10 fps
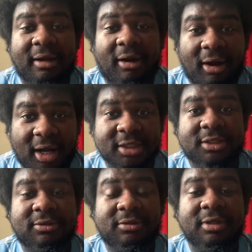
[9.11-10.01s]

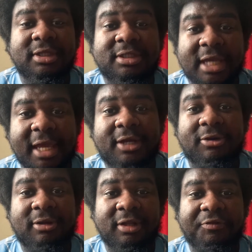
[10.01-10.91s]
Arsenal take
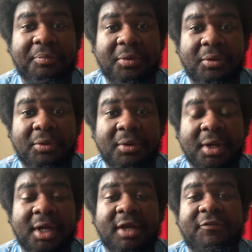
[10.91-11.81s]
on Liverpool.
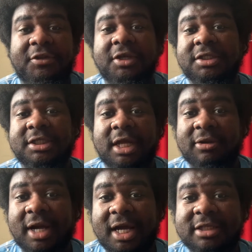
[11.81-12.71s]
If you're new to the channel,
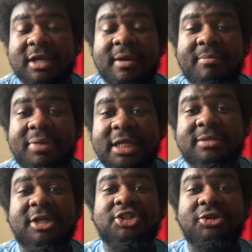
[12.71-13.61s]
guys, please
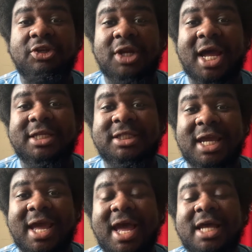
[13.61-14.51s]
make sure you like,
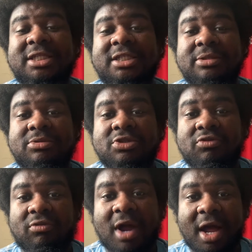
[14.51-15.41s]
share and
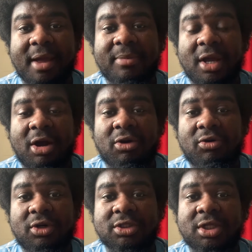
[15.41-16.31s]
subscribe. Of
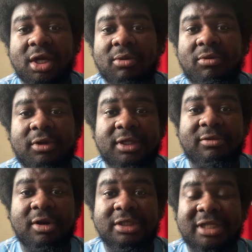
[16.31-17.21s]
course, we're on the
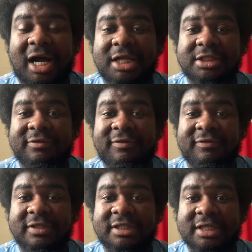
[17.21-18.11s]
road to
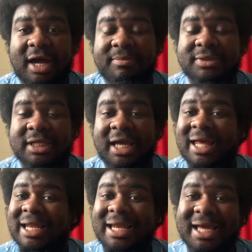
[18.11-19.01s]
150 subs.
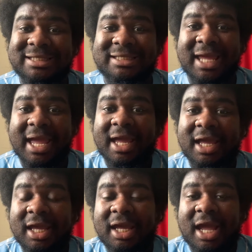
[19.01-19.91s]
Let's get
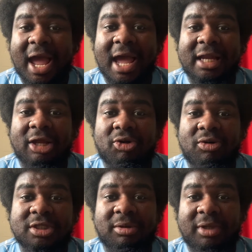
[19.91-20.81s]
it. And of
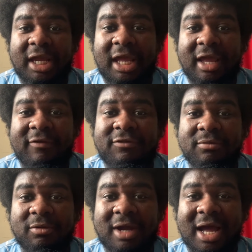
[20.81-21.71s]
course, I want to hear from
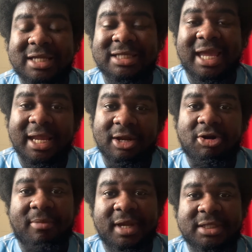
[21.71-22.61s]
you guys in the
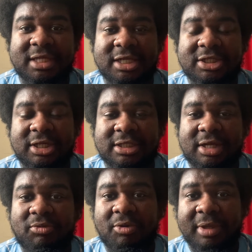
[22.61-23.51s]
comment section because I
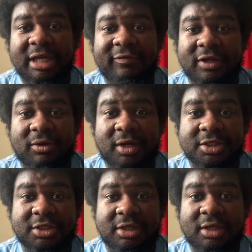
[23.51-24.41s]
will be leaving a
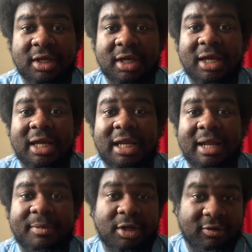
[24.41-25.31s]
question and
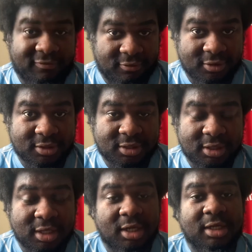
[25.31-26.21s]
let me know your thoughts.
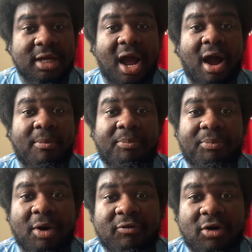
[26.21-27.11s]
Now,
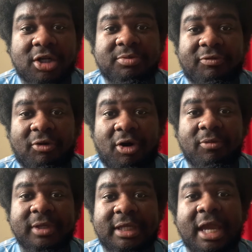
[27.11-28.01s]
of course, before
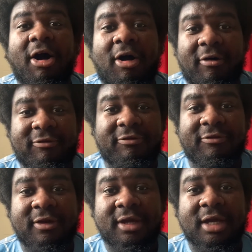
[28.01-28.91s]
we get off
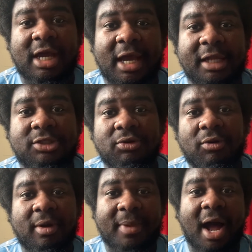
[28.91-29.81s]
and
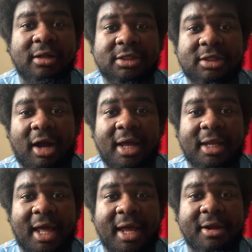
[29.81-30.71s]
talk about the starting
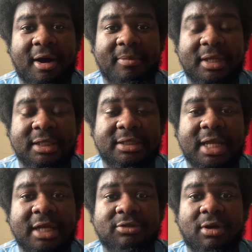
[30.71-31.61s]
lineup and
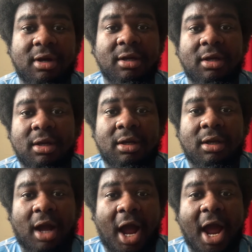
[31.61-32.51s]
etc.,
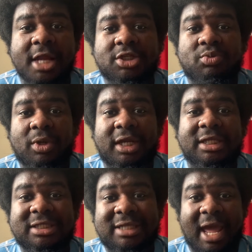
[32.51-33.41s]
I just want to
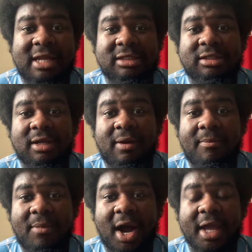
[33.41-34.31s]
extend
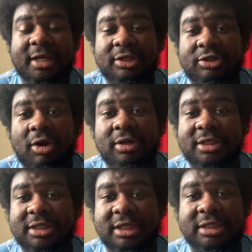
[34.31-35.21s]
my
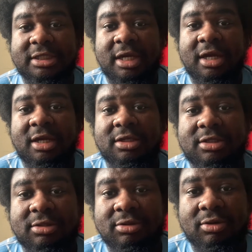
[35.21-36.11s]
condolences
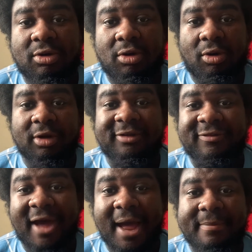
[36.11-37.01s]
to Claude's
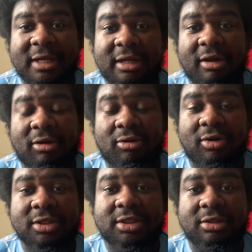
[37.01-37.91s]
family. Of
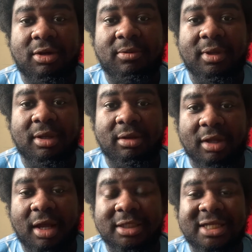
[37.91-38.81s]
course, you know,
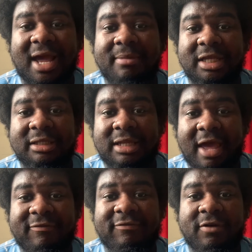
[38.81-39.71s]
the untimely death